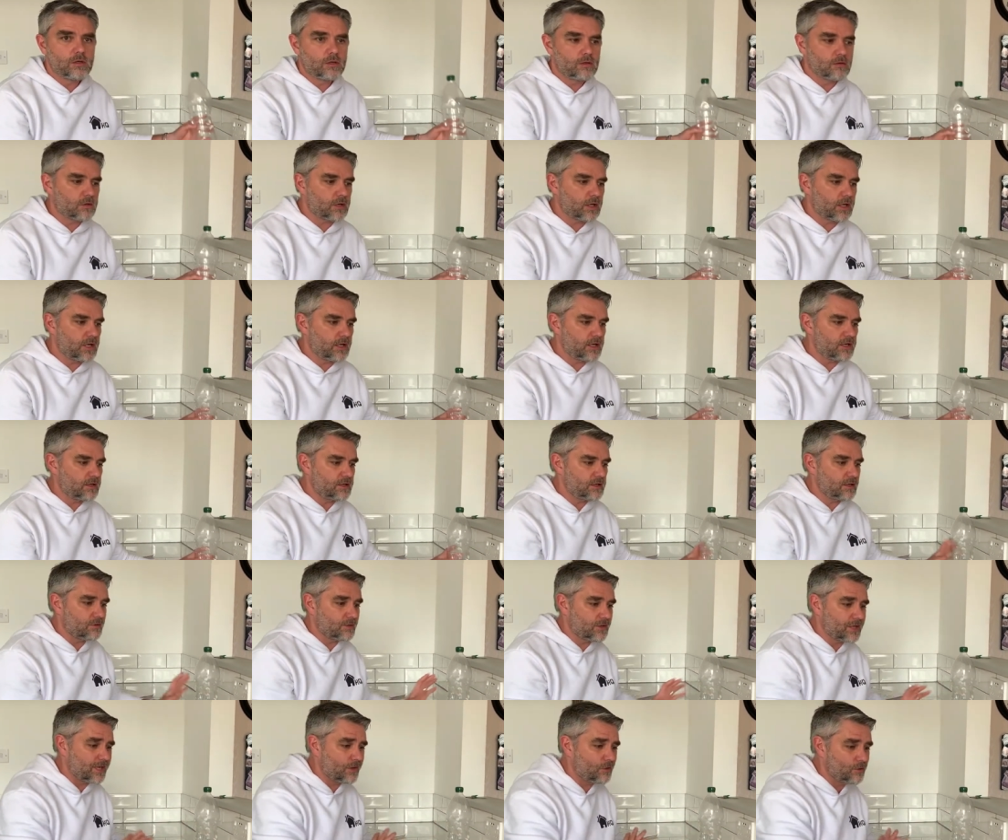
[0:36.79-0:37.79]
Okay, now
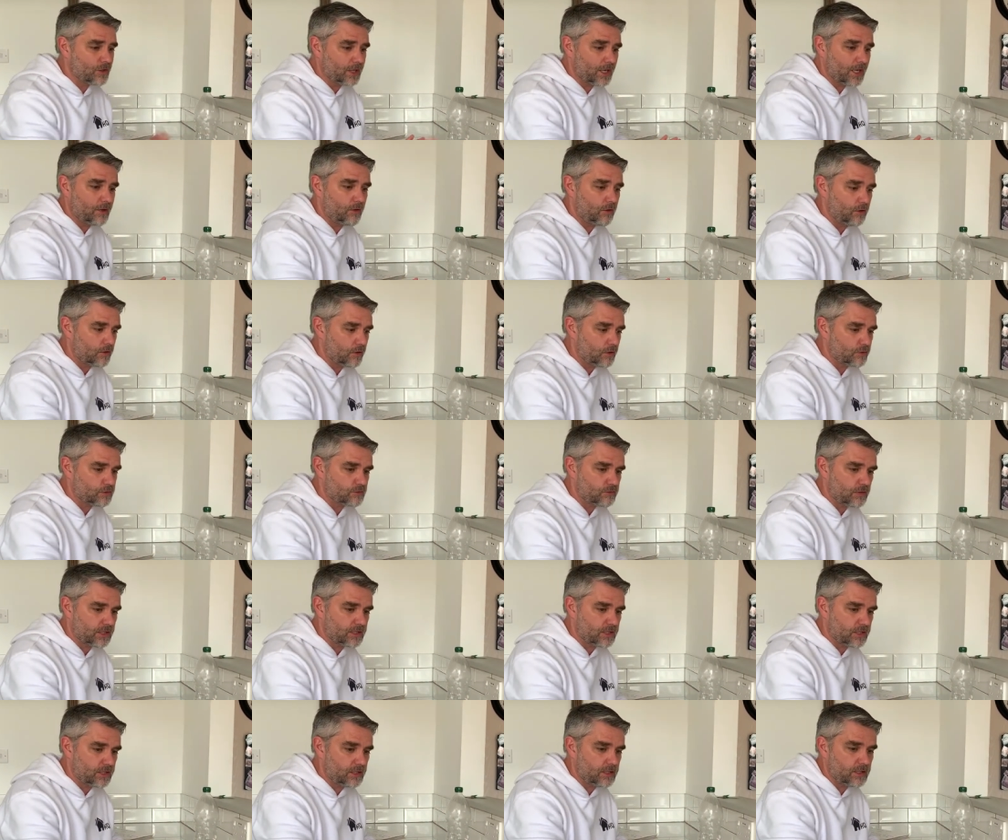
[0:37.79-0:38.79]
go and get all those
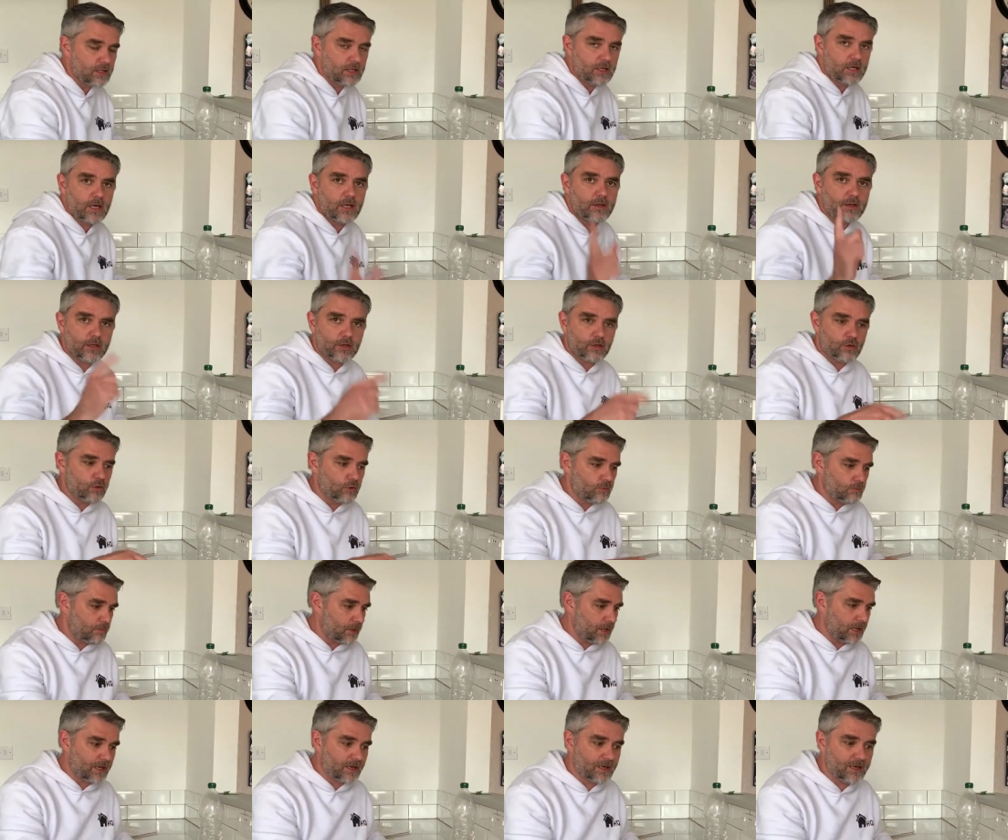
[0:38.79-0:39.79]
ready and then come
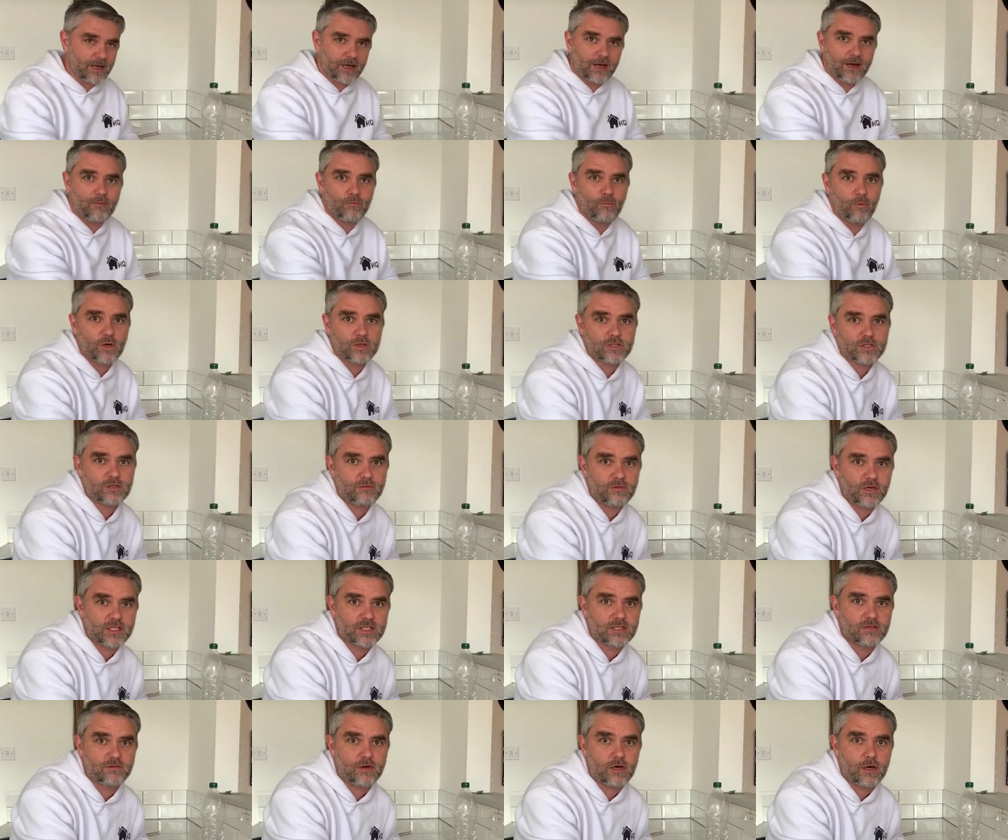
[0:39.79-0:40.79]
back and watch the
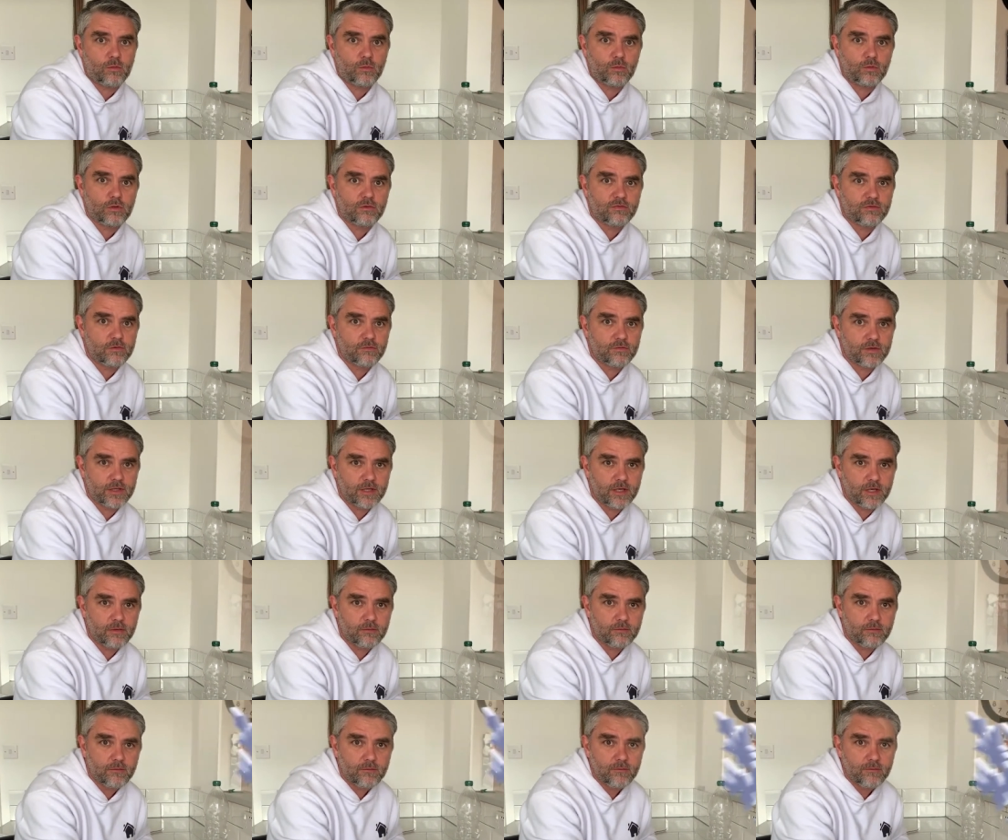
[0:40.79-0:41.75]
rest of our wonderful video.